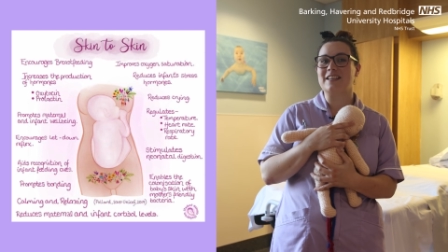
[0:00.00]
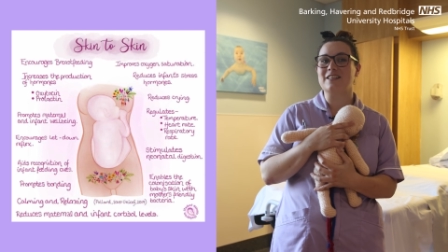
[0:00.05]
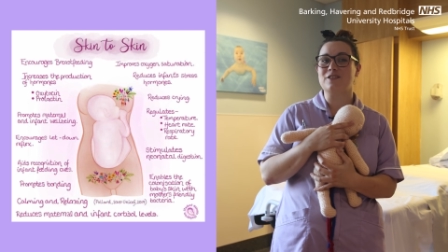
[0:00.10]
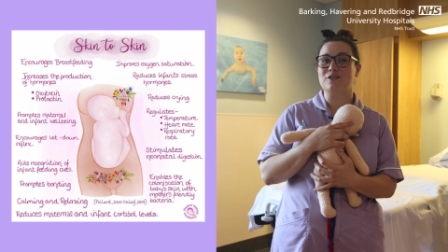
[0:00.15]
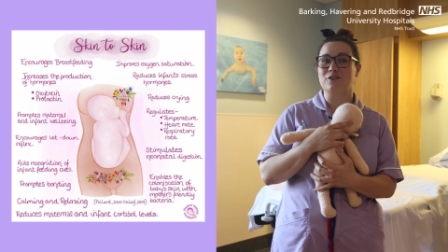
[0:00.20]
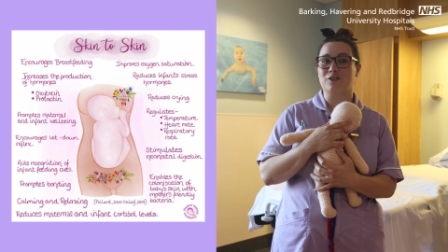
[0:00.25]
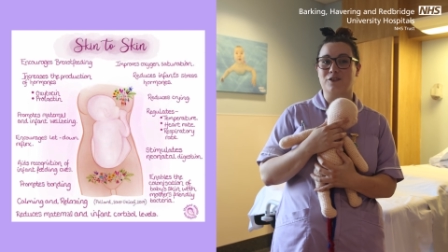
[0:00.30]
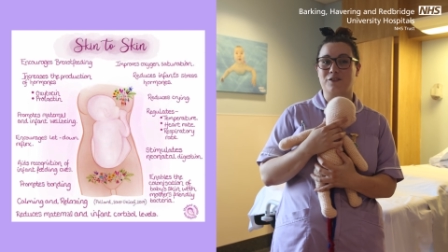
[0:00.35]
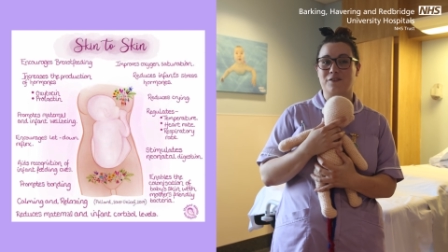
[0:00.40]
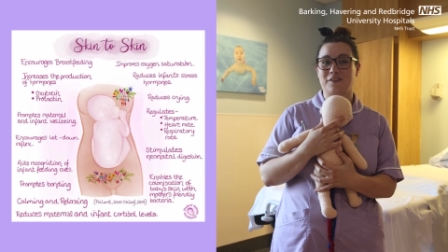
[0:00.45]

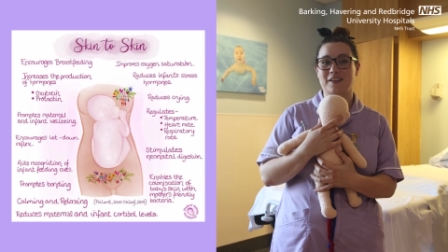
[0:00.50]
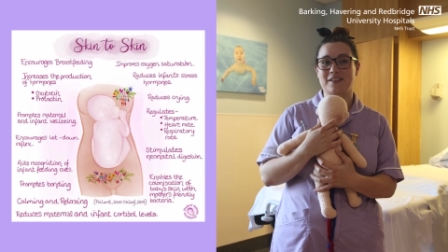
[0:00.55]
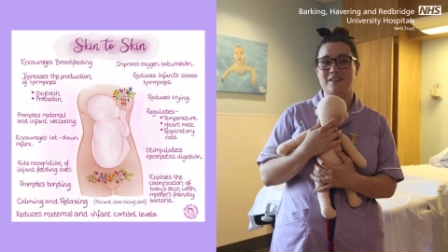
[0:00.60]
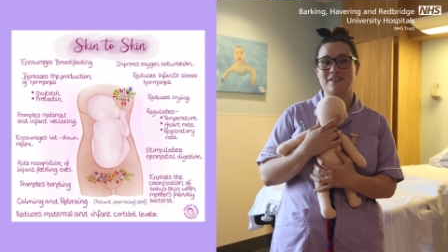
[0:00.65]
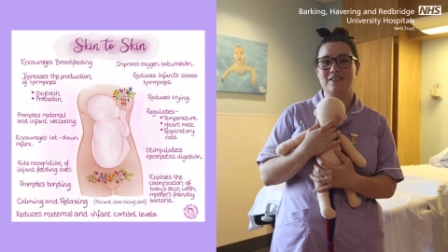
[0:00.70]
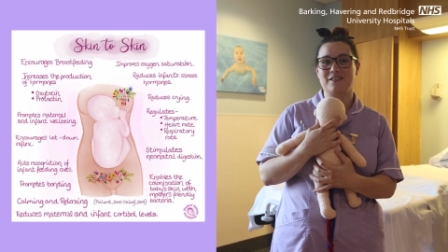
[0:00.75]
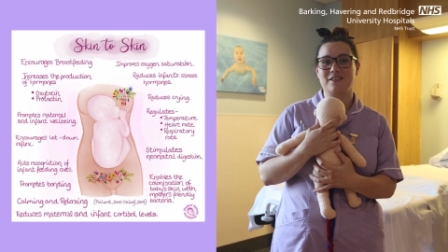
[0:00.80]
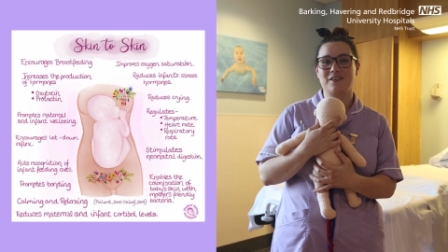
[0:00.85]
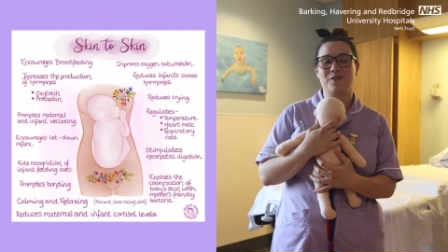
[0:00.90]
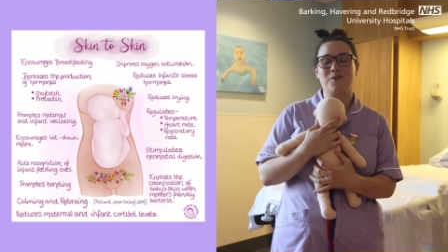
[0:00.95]

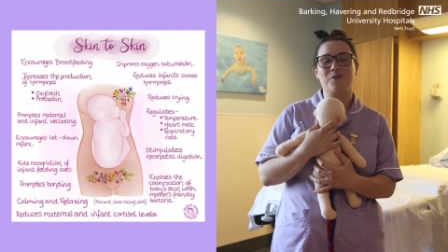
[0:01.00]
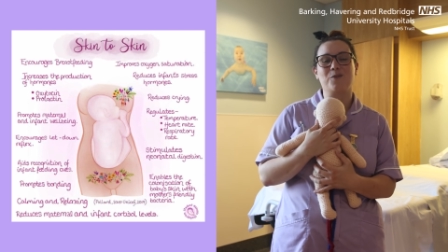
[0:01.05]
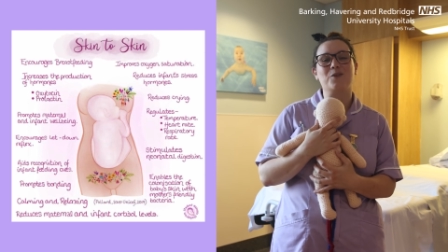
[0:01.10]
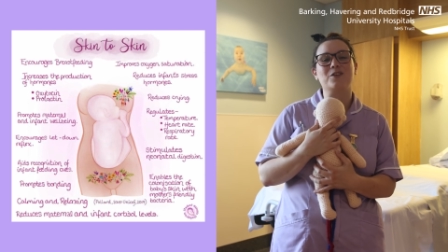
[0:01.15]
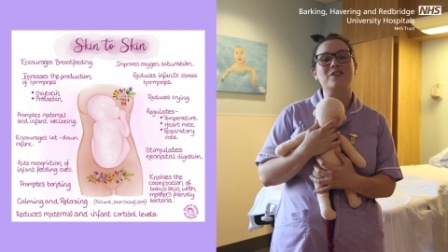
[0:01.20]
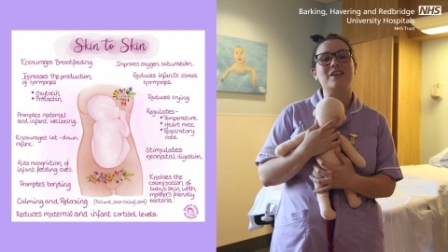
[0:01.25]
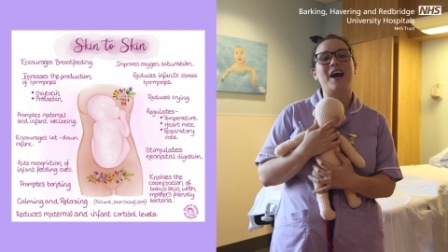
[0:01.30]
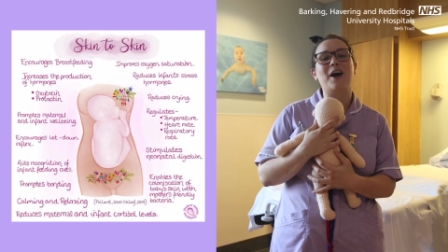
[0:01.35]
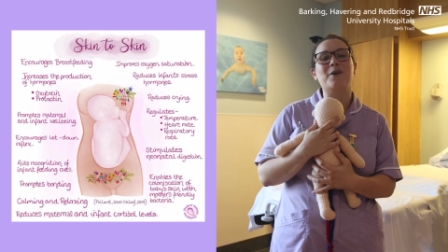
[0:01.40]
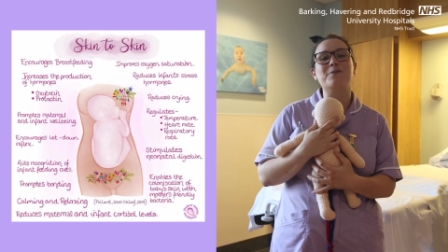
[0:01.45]
endorphins,
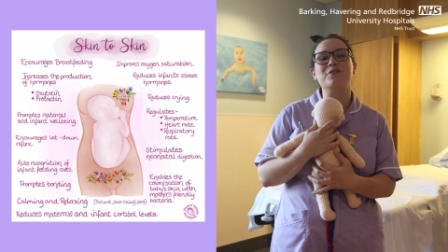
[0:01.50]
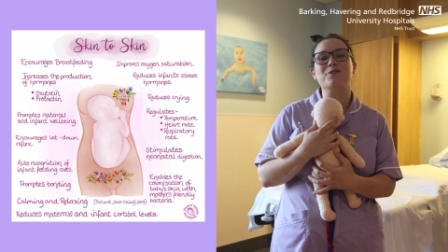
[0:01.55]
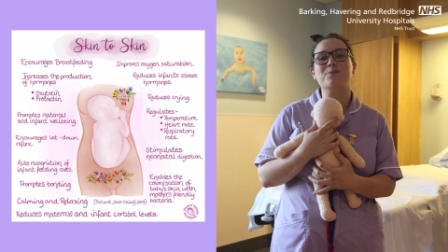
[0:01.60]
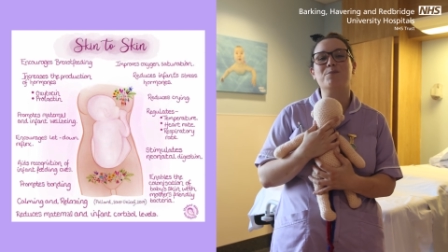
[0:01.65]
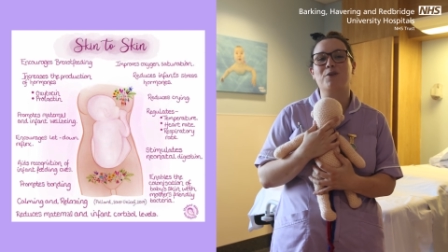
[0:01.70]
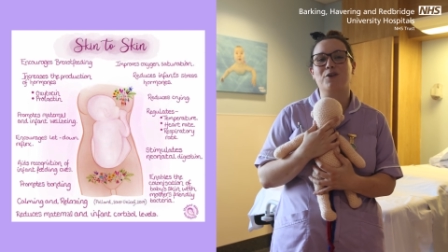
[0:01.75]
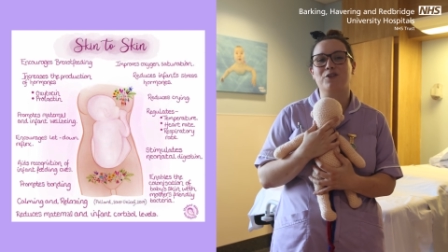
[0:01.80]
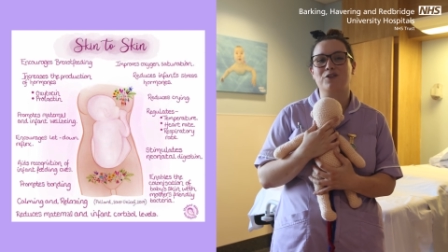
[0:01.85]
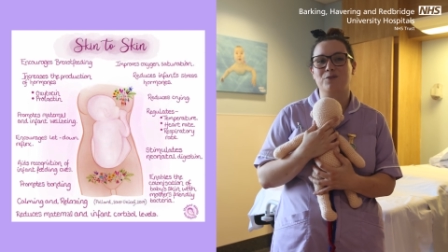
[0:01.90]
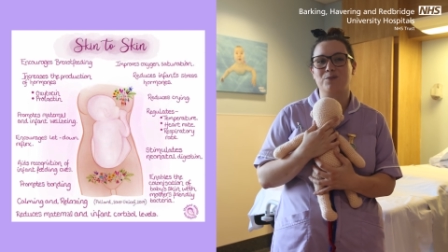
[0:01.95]
which helps you
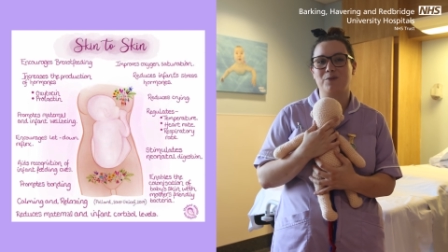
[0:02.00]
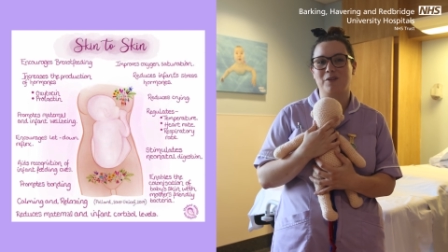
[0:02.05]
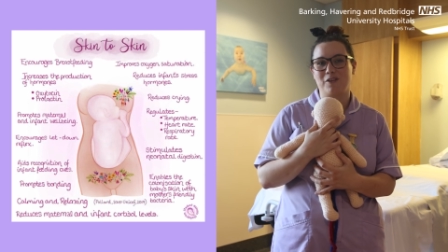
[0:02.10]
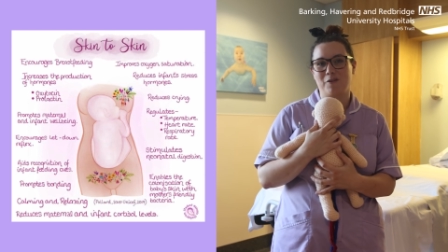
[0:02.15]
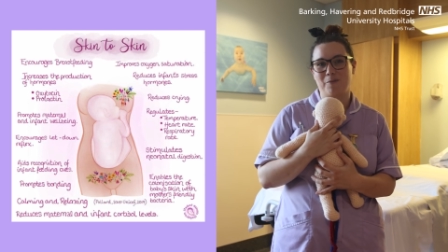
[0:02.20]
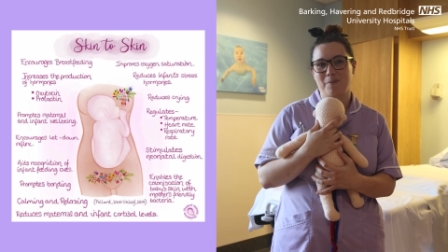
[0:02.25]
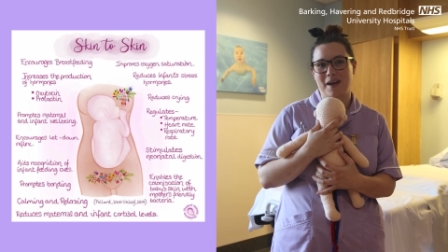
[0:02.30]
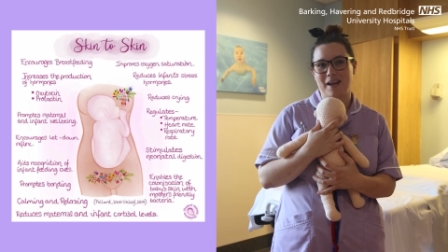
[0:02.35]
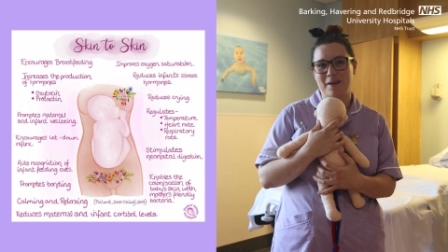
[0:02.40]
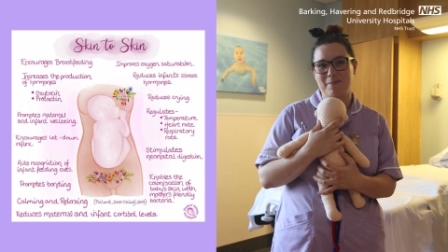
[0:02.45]
bond with
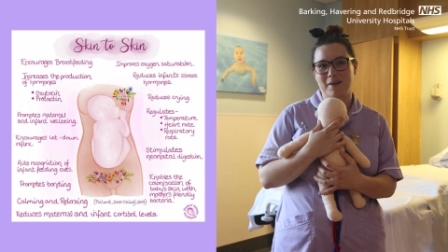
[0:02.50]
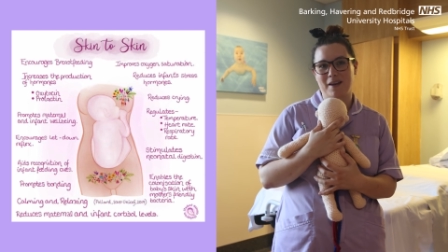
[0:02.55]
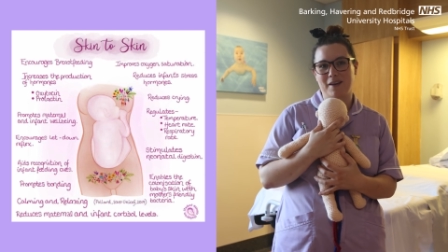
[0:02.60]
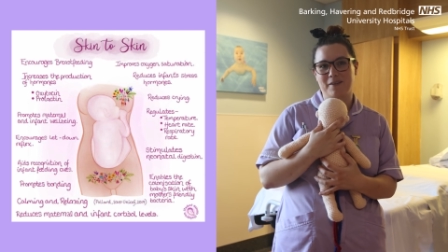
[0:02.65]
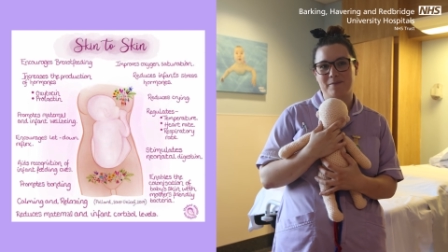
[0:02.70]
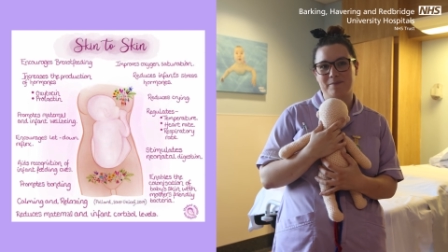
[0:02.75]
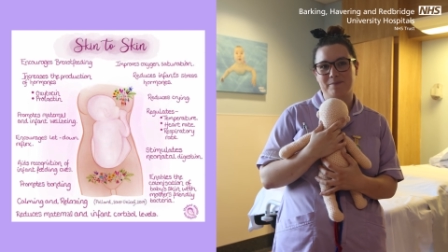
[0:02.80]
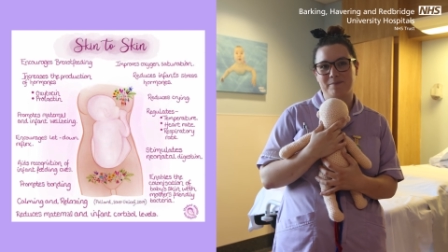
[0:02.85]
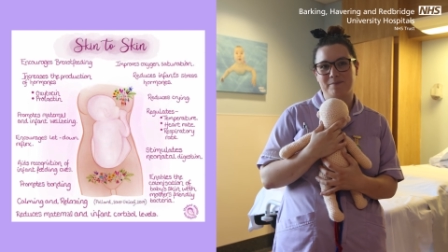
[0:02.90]
your baby.